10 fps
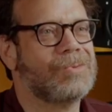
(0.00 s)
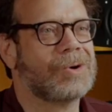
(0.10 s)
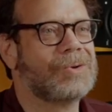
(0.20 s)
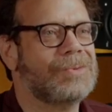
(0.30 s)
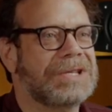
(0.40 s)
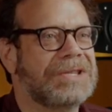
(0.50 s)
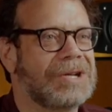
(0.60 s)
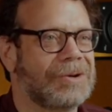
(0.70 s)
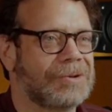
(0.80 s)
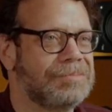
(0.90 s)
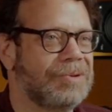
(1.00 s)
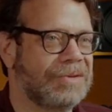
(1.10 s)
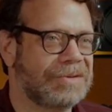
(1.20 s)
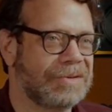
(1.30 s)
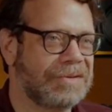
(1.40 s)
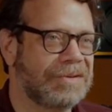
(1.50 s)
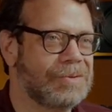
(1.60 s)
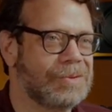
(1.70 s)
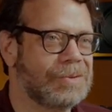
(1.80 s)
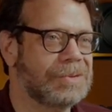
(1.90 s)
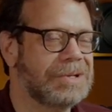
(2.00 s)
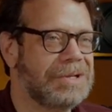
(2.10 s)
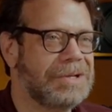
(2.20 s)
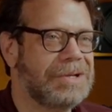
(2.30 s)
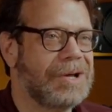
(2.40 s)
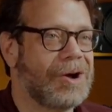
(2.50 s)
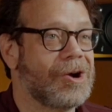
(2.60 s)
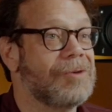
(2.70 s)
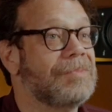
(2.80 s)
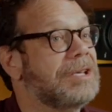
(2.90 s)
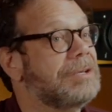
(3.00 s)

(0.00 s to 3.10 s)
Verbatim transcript: work with younger composers who are my